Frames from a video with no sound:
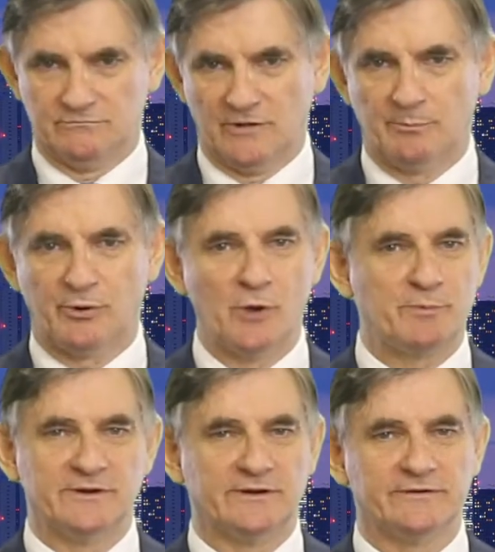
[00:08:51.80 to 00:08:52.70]

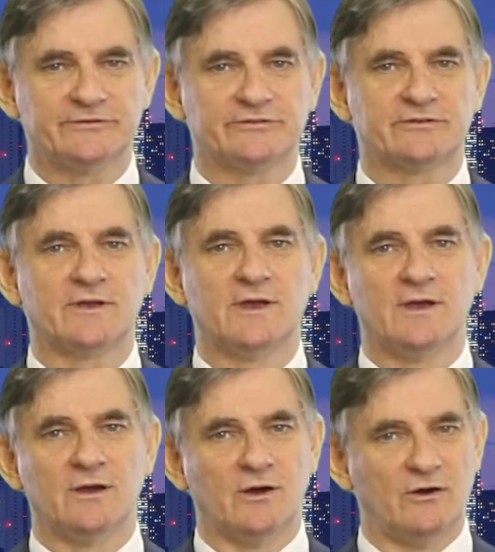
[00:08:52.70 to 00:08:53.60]
appropriateness
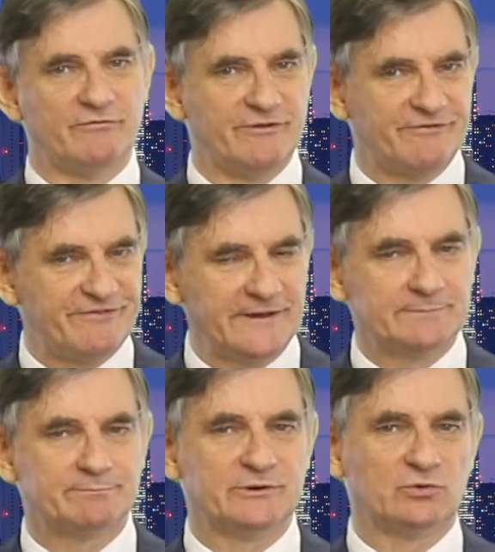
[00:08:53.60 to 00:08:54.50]
of the
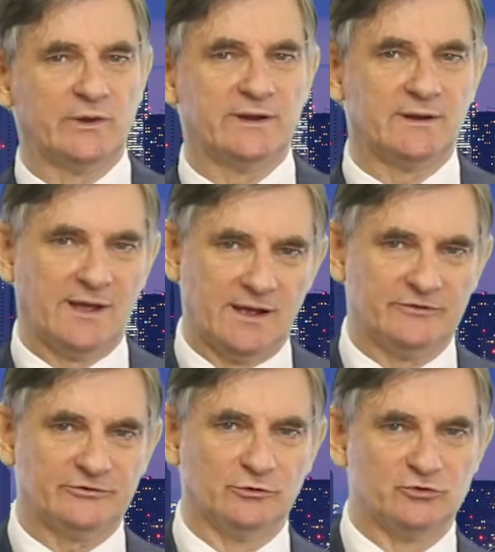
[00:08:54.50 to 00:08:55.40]
fit between our
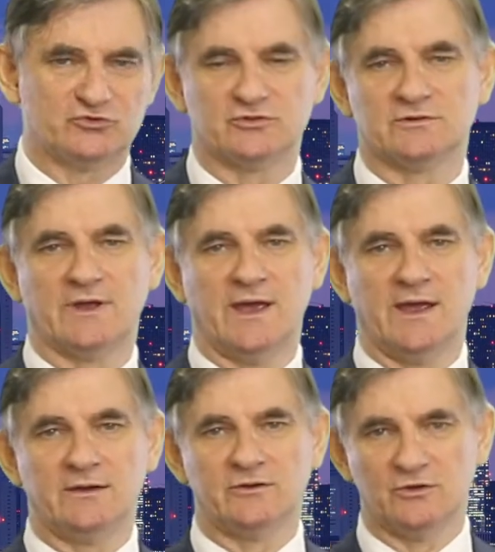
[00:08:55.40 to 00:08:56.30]
solution
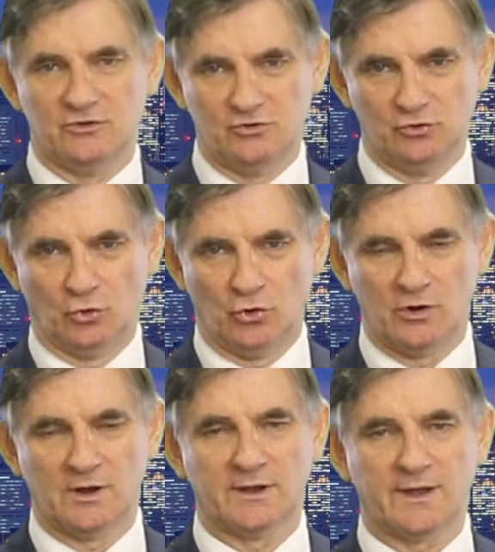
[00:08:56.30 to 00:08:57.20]
and
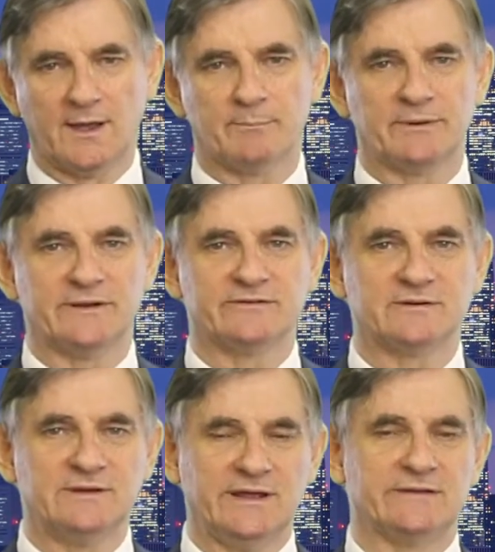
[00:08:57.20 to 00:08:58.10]
your company's
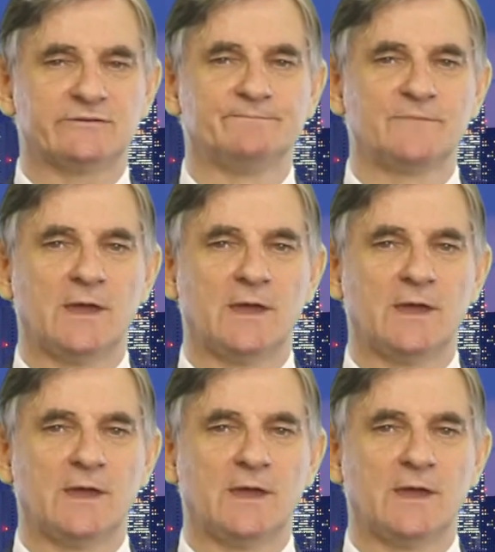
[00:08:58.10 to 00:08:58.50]
needs.